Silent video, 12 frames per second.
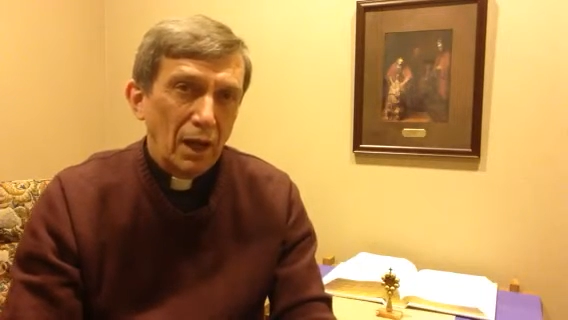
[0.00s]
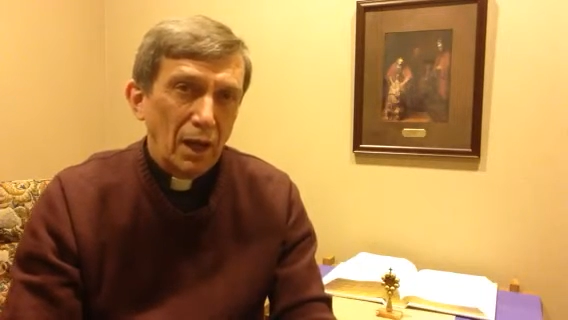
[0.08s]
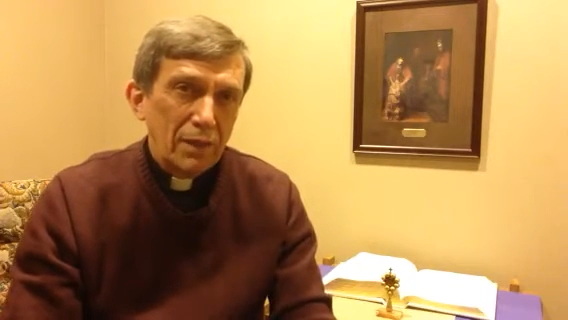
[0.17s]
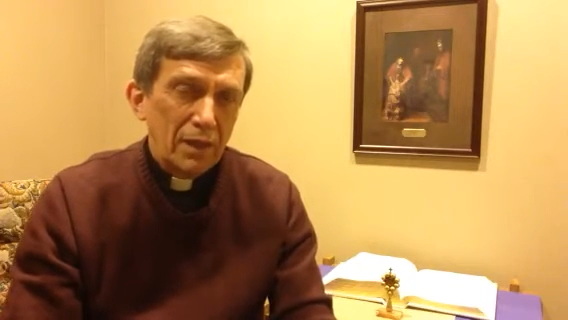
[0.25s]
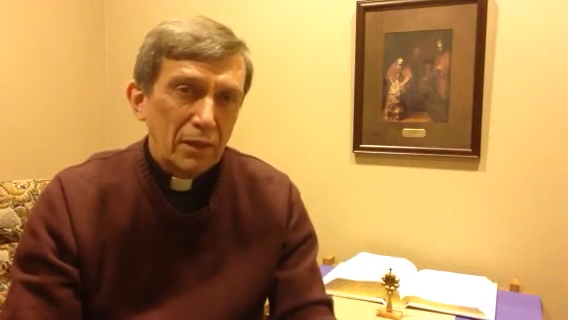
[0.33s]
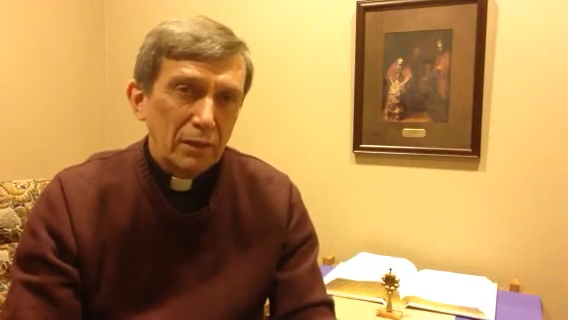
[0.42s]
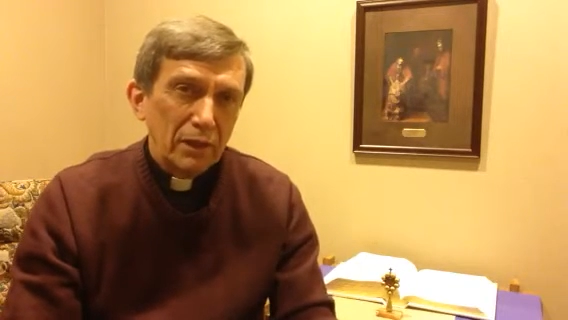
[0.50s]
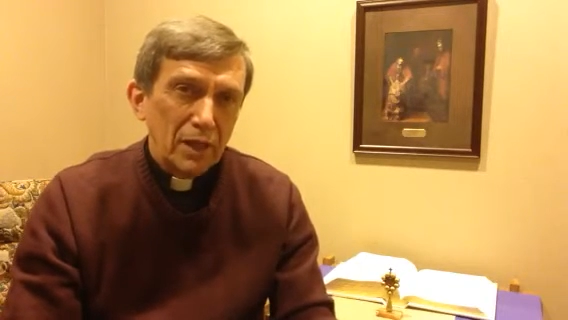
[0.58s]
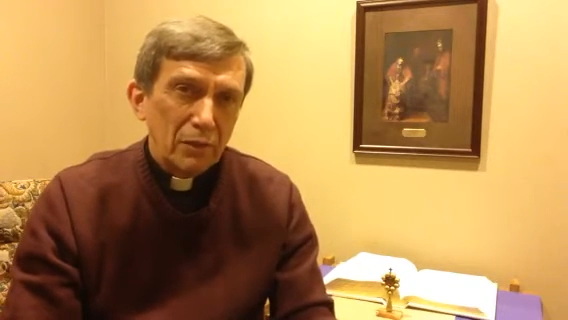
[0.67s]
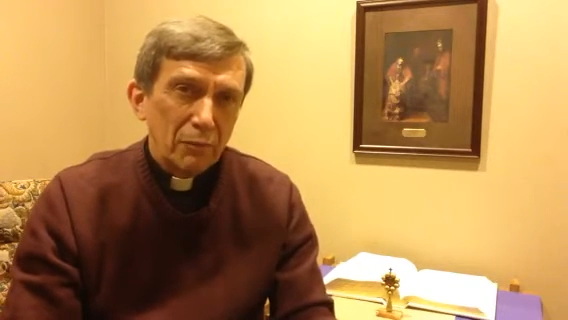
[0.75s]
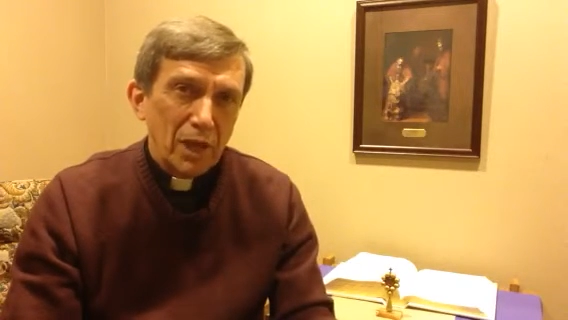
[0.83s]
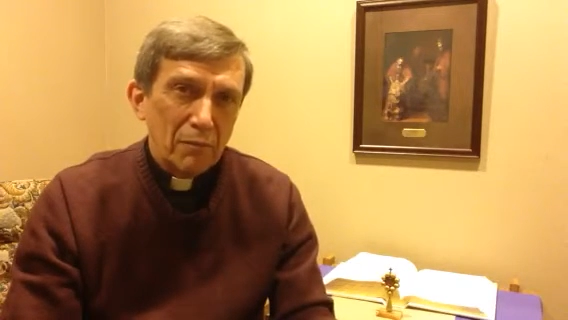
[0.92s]
I think
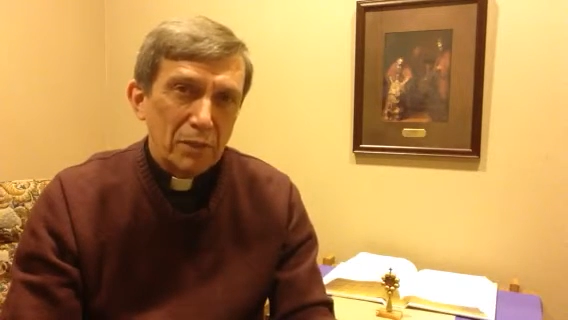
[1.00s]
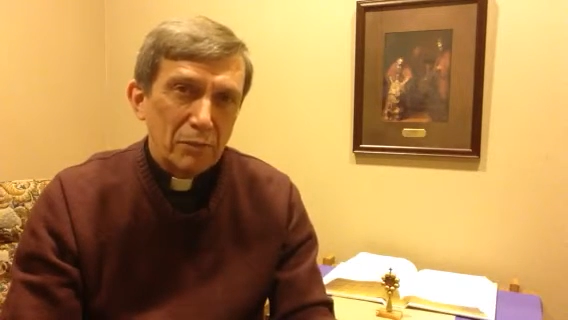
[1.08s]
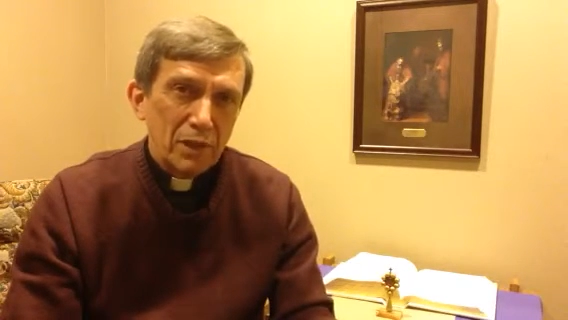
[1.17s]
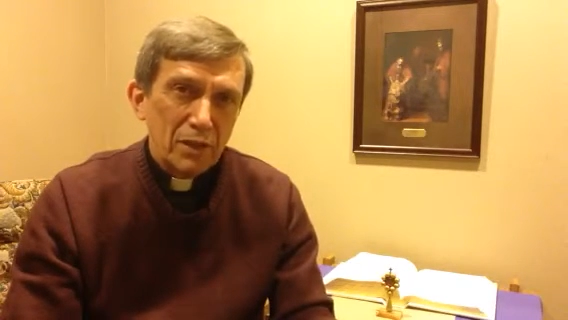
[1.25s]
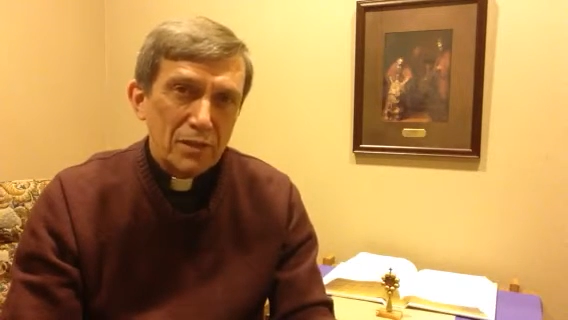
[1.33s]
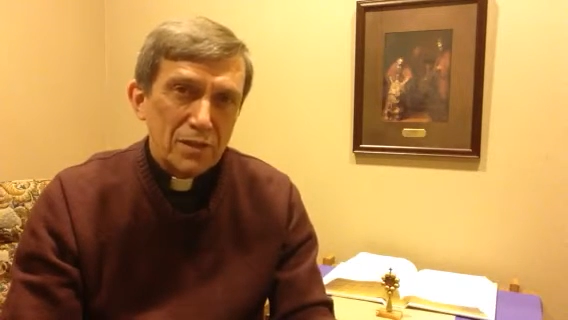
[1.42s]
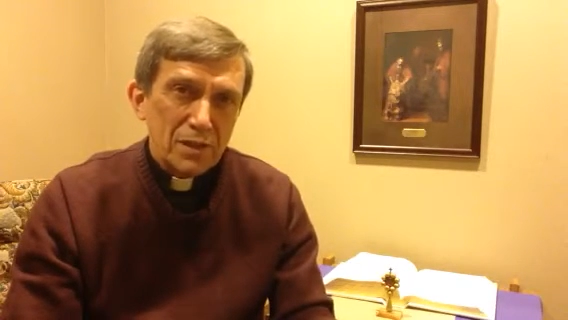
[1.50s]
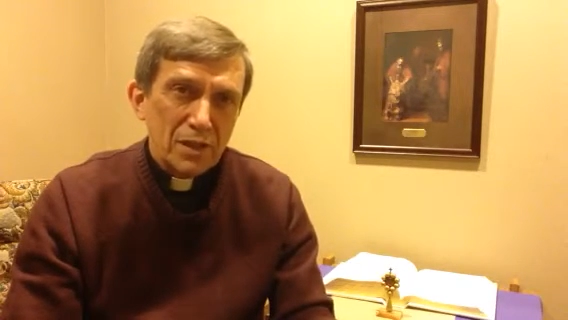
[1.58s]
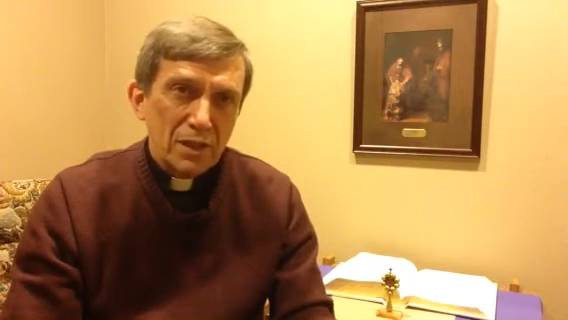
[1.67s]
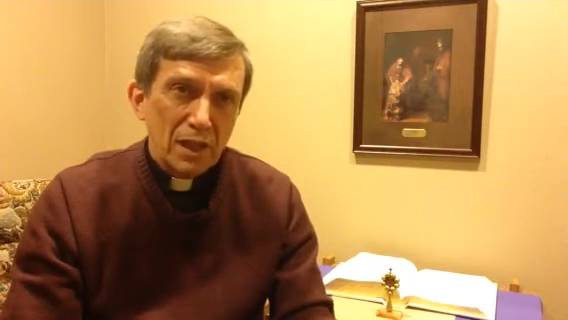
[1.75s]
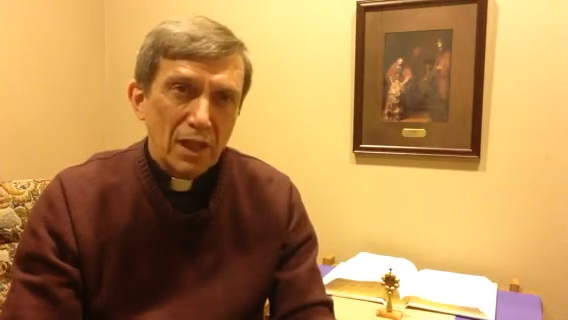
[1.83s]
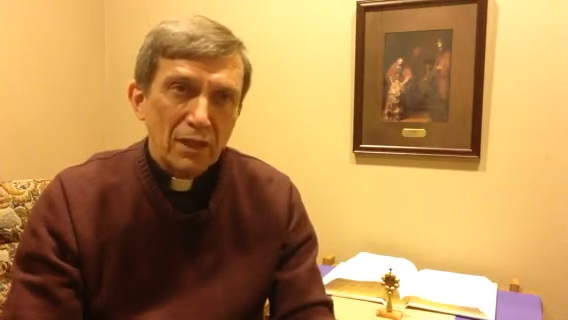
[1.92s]
Lent might be better
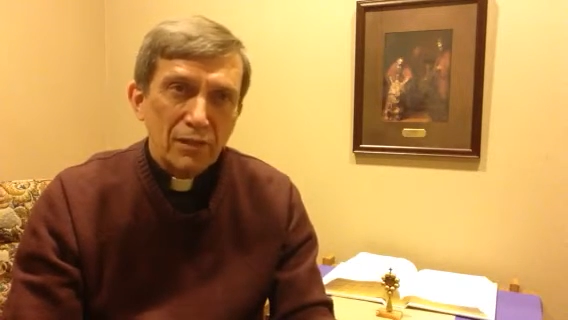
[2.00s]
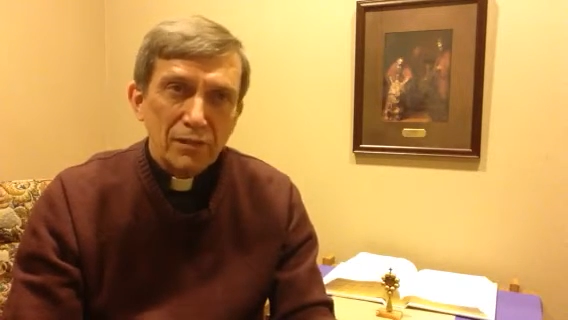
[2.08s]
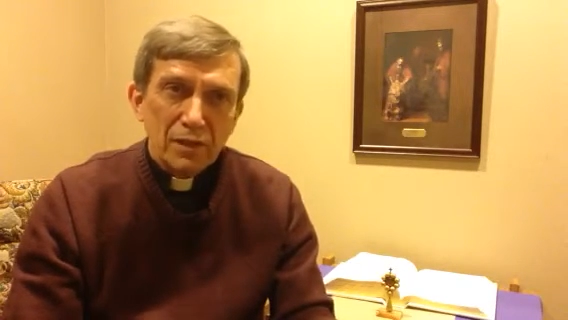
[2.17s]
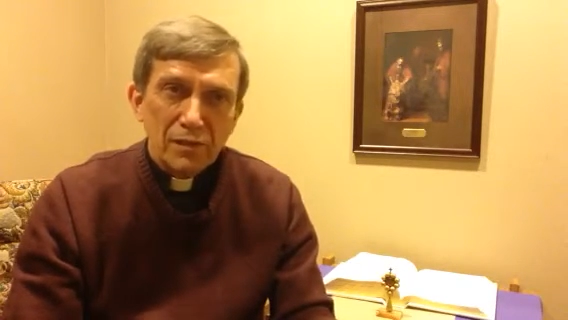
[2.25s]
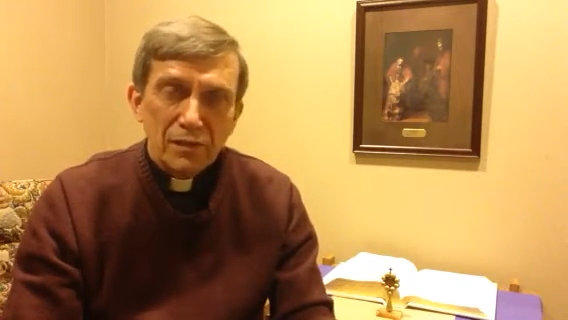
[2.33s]
seen as